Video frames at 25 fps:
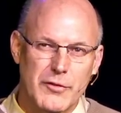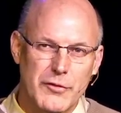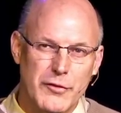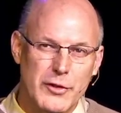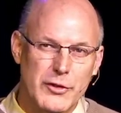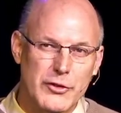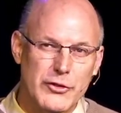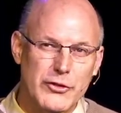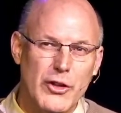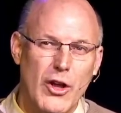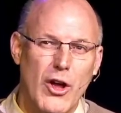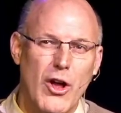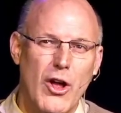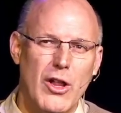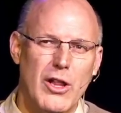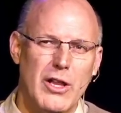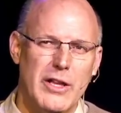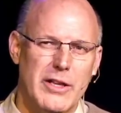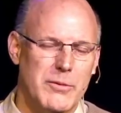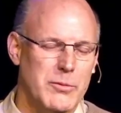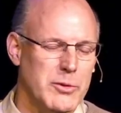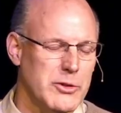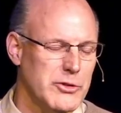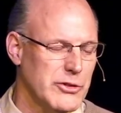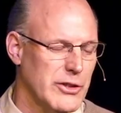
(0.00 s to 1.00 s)
For
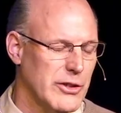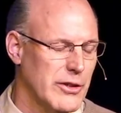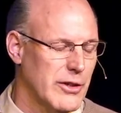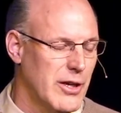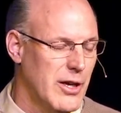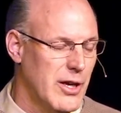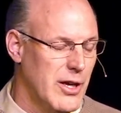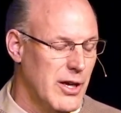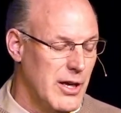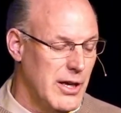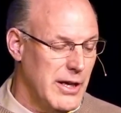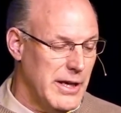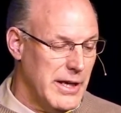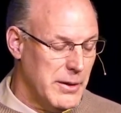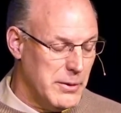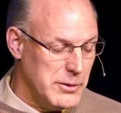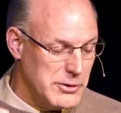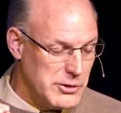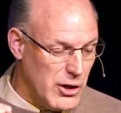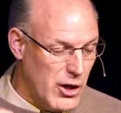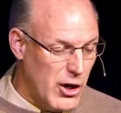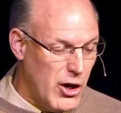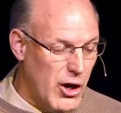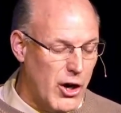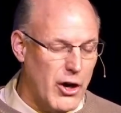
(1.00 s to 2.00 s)
Saul, it was a
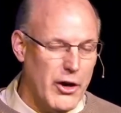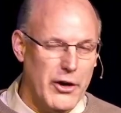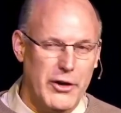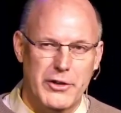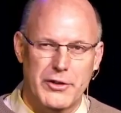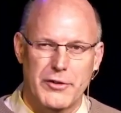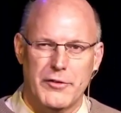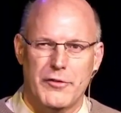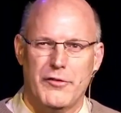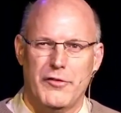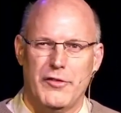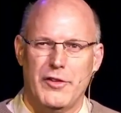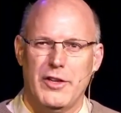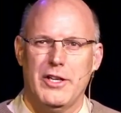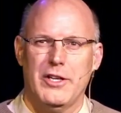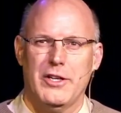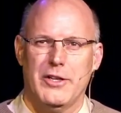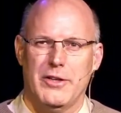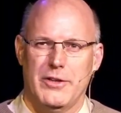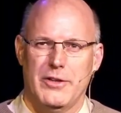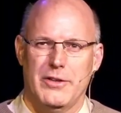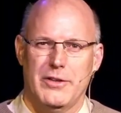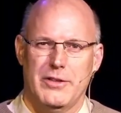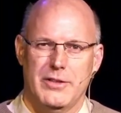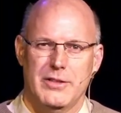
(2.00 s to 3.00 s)
heart of
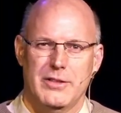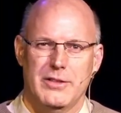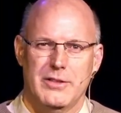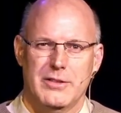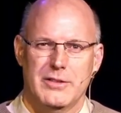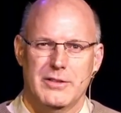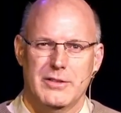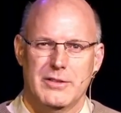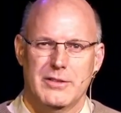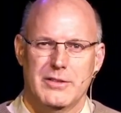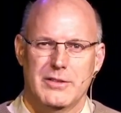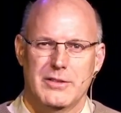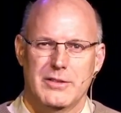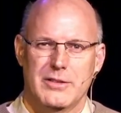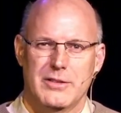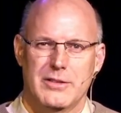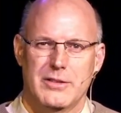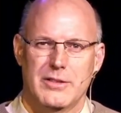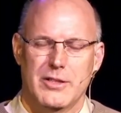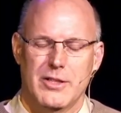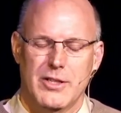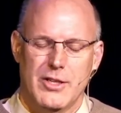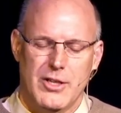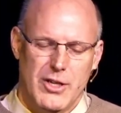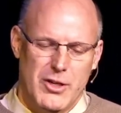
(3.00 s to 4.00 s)
fear,
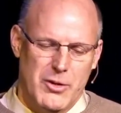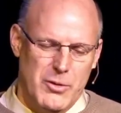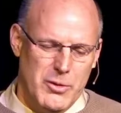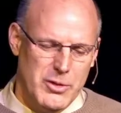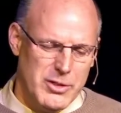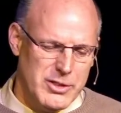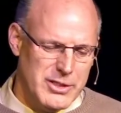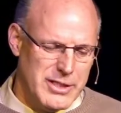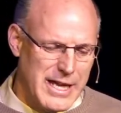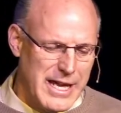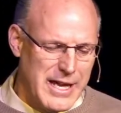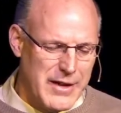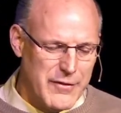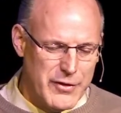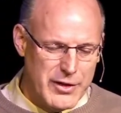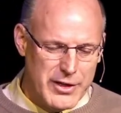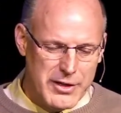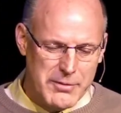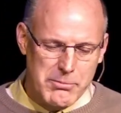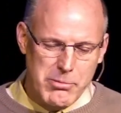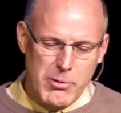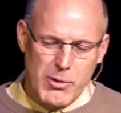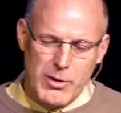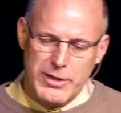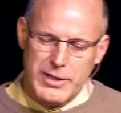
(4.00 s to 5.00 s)
where David,
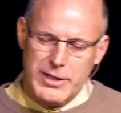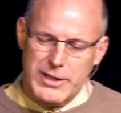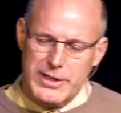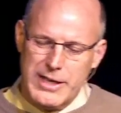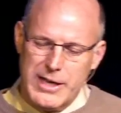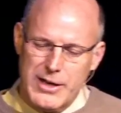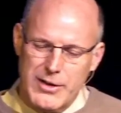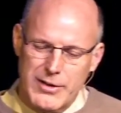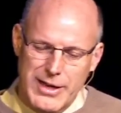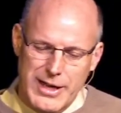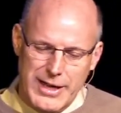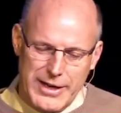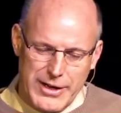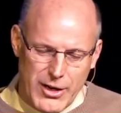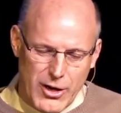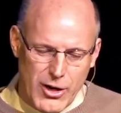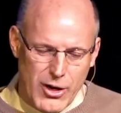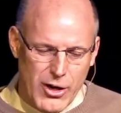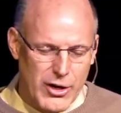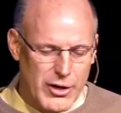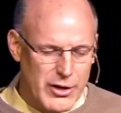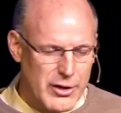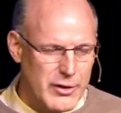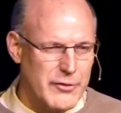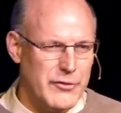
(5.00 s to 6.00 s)
it pointed out, had a
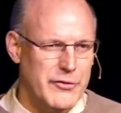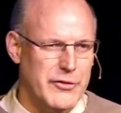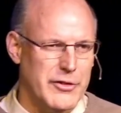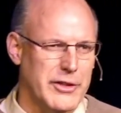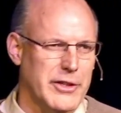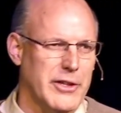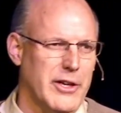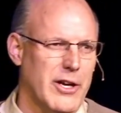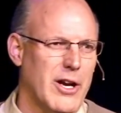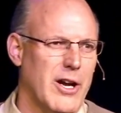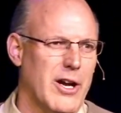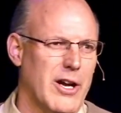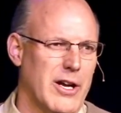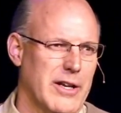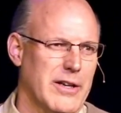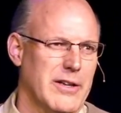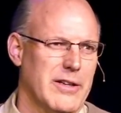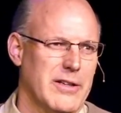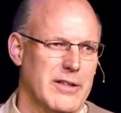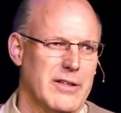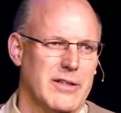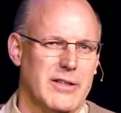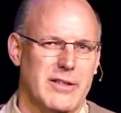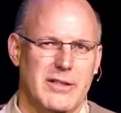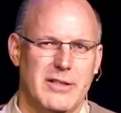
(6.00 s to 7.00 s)
heart for God.
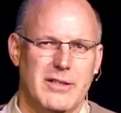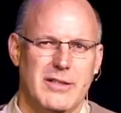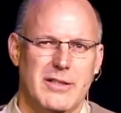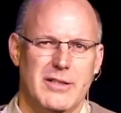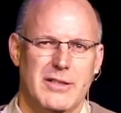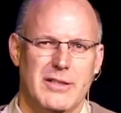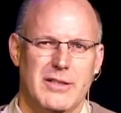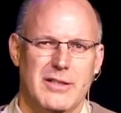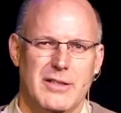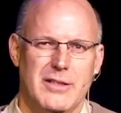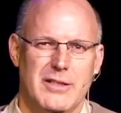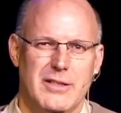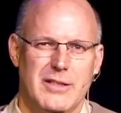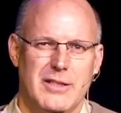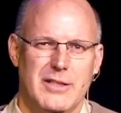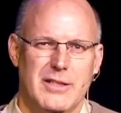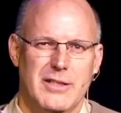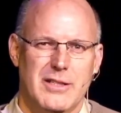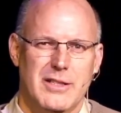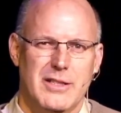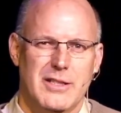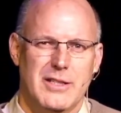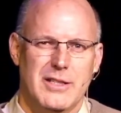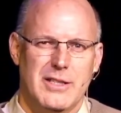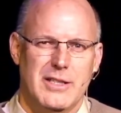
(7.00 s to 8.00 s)

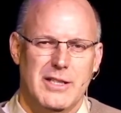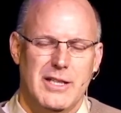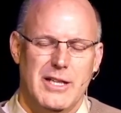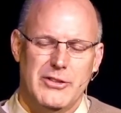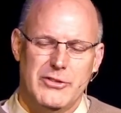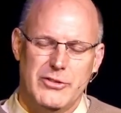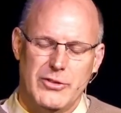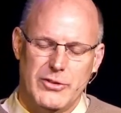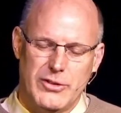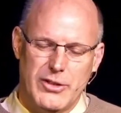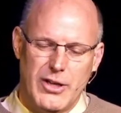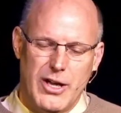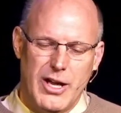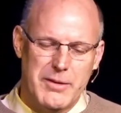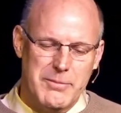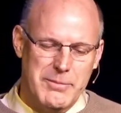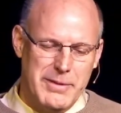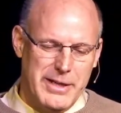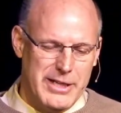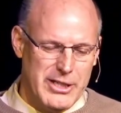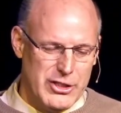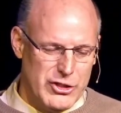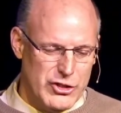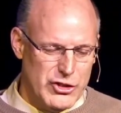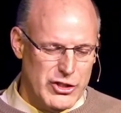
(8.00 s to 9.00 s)
And so God
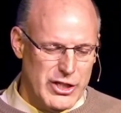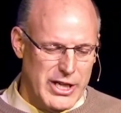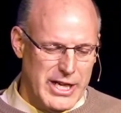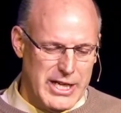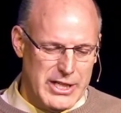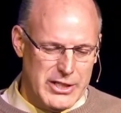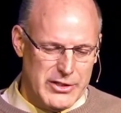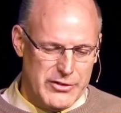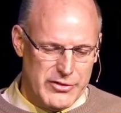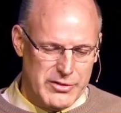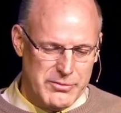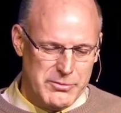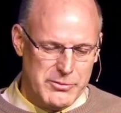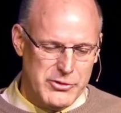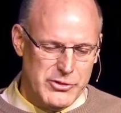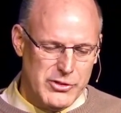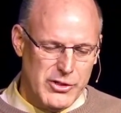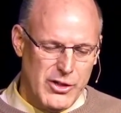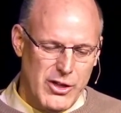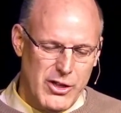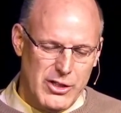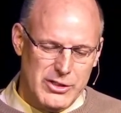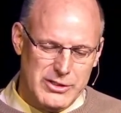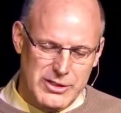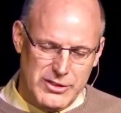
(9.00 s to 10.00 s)
made a change from
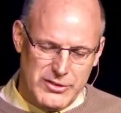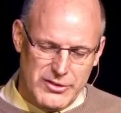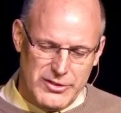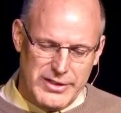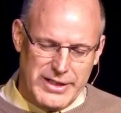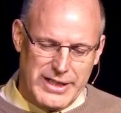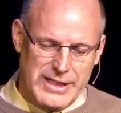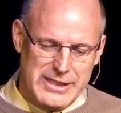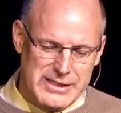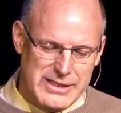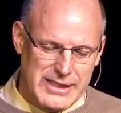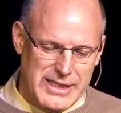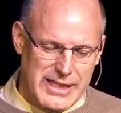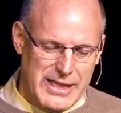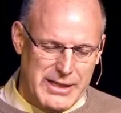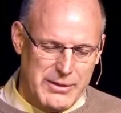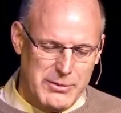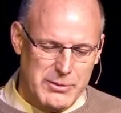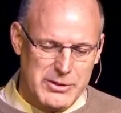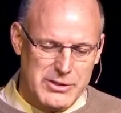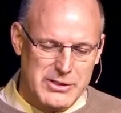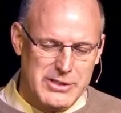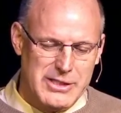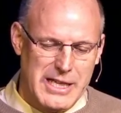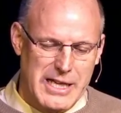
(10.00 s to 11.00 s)
Saul to the next king
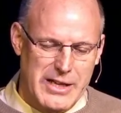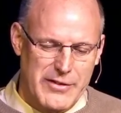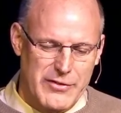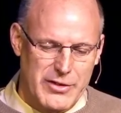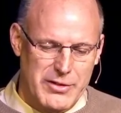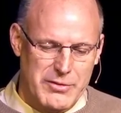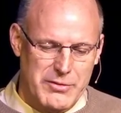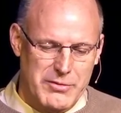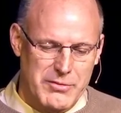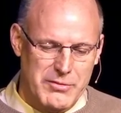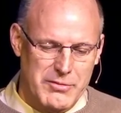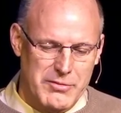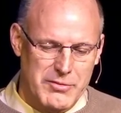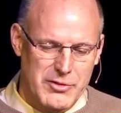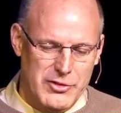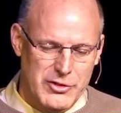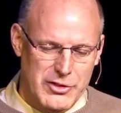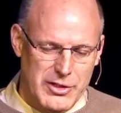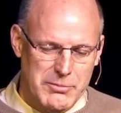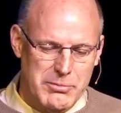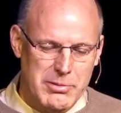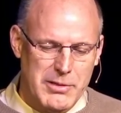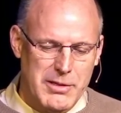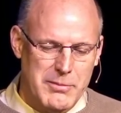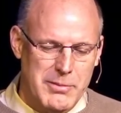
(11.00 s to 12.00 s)
was David,
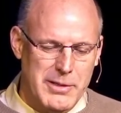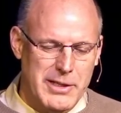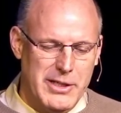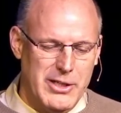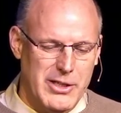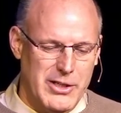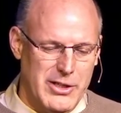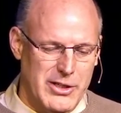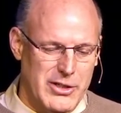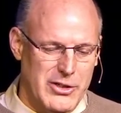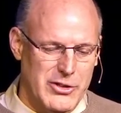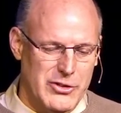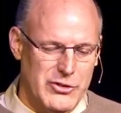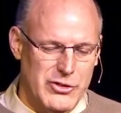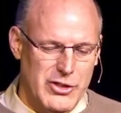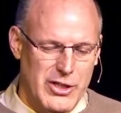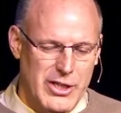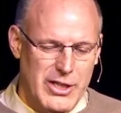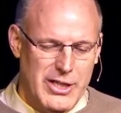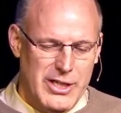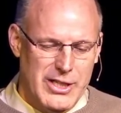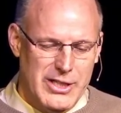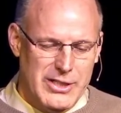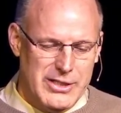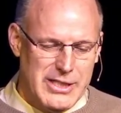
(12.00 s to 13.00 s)
simply because
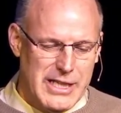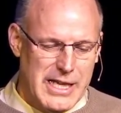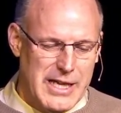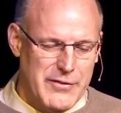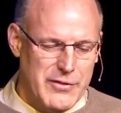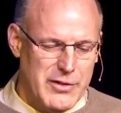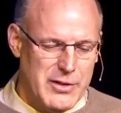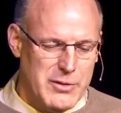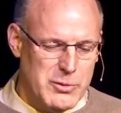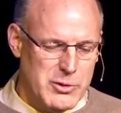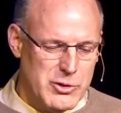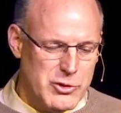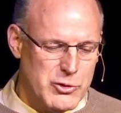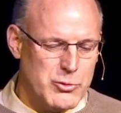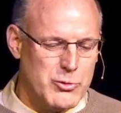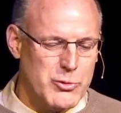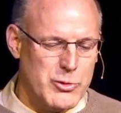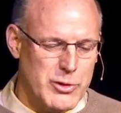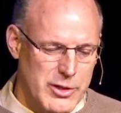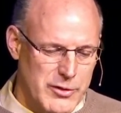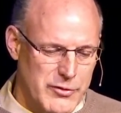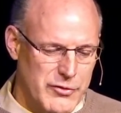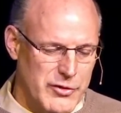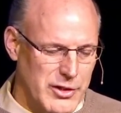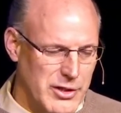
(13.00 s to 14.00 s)
David was
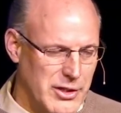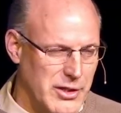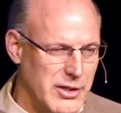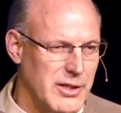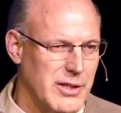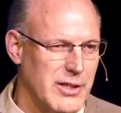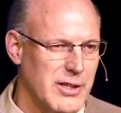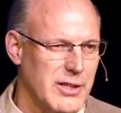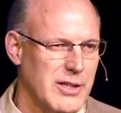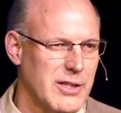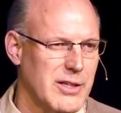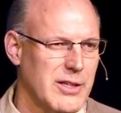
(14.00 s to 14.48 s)
driven